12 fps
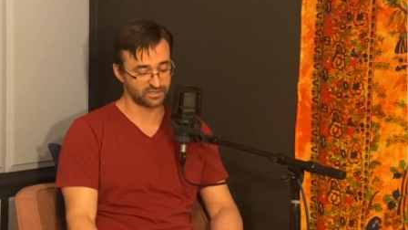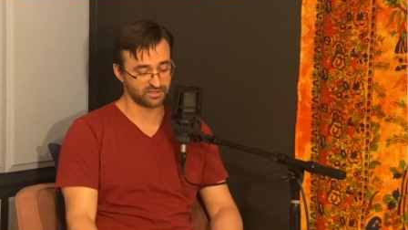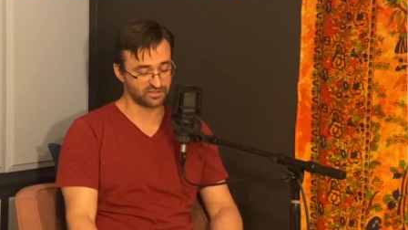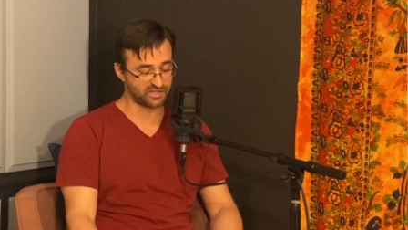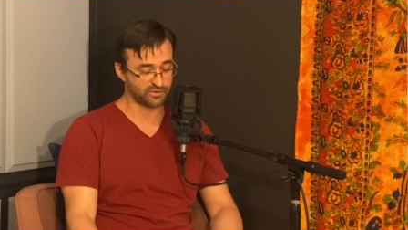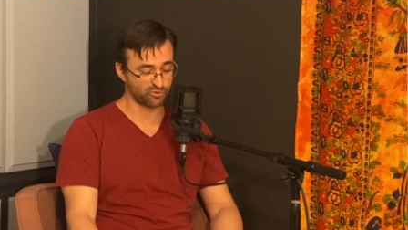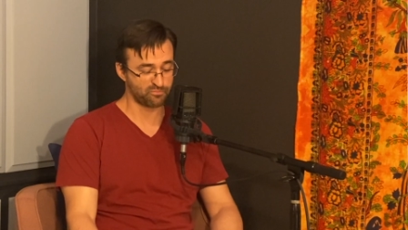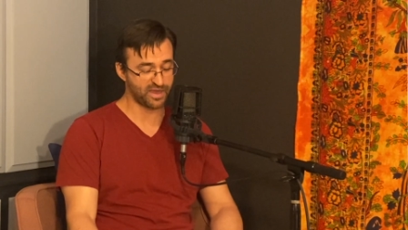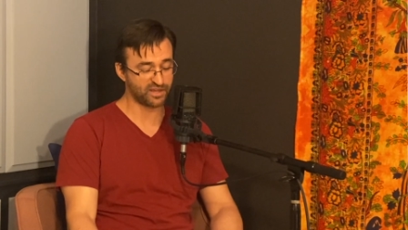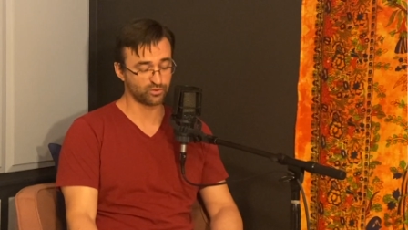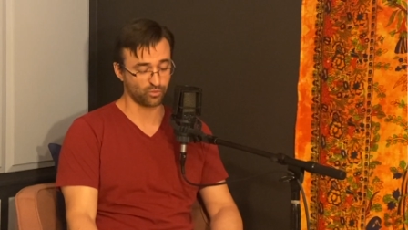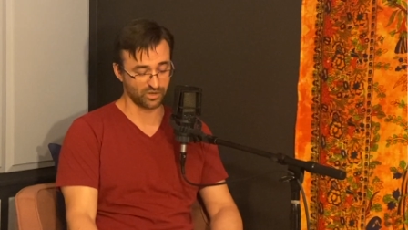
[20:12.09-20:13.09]
Zero
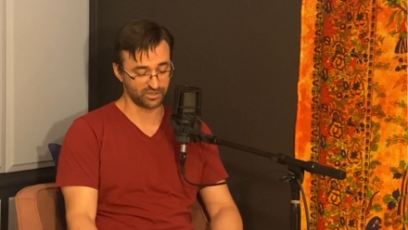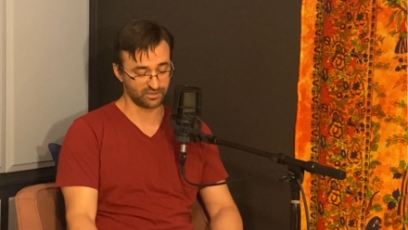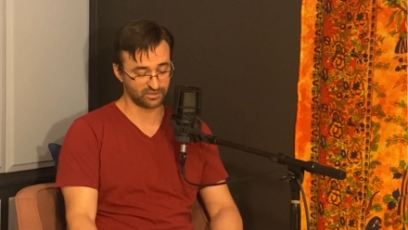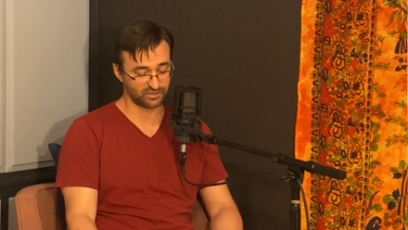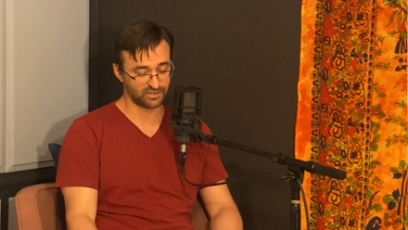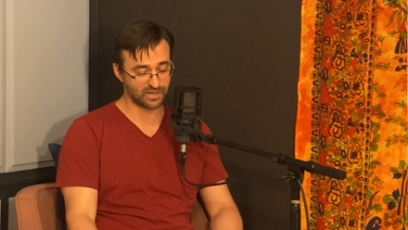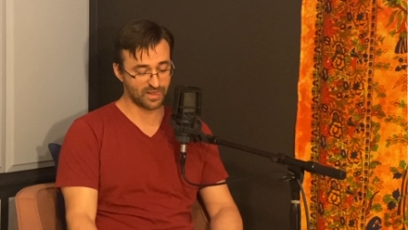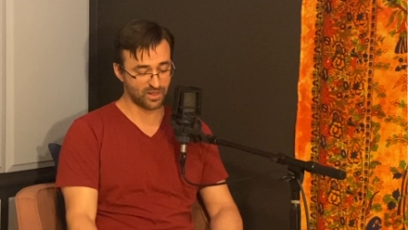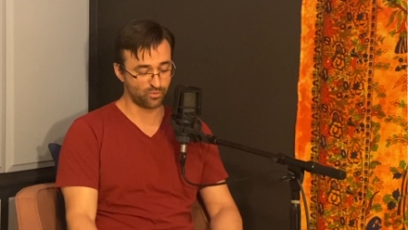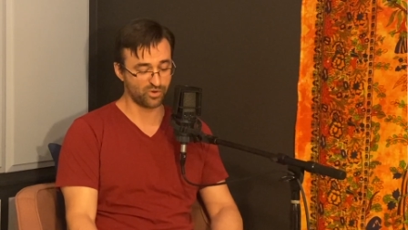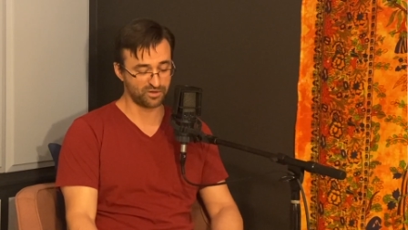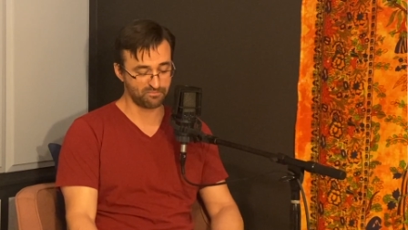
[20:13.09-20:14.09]
makes one.
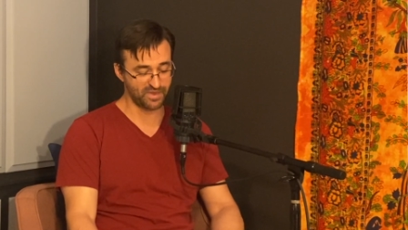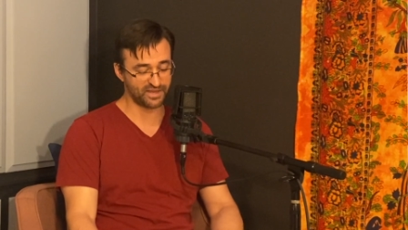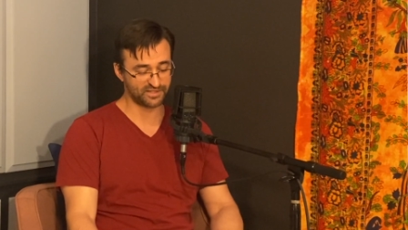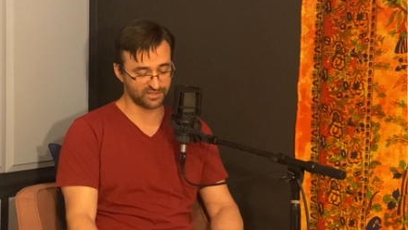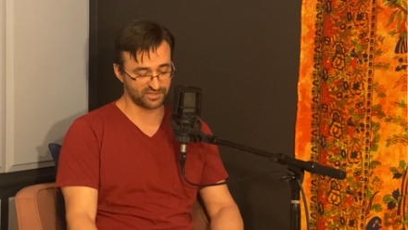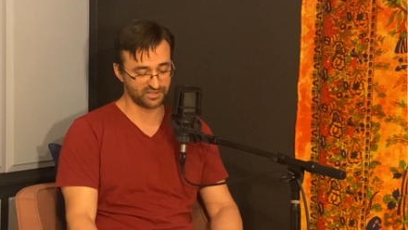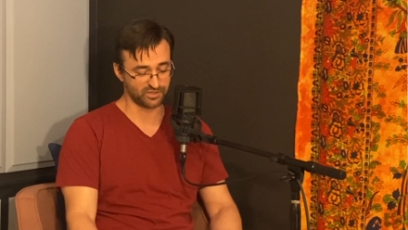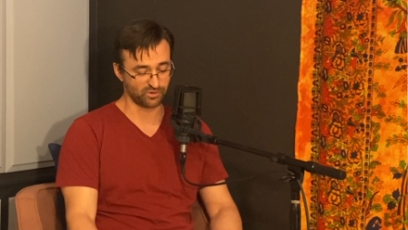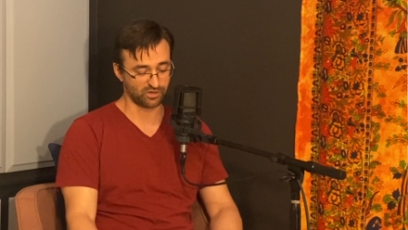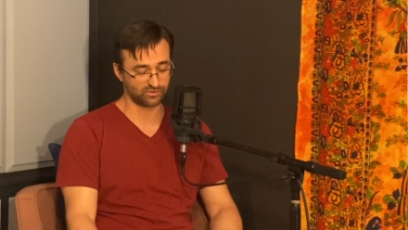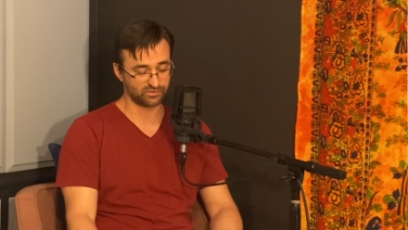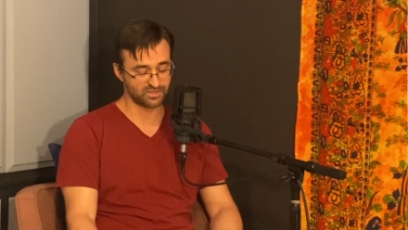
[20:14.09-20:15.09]
One makes
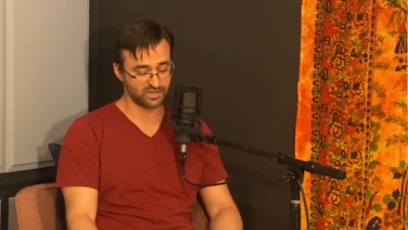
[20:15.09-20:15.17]
zero.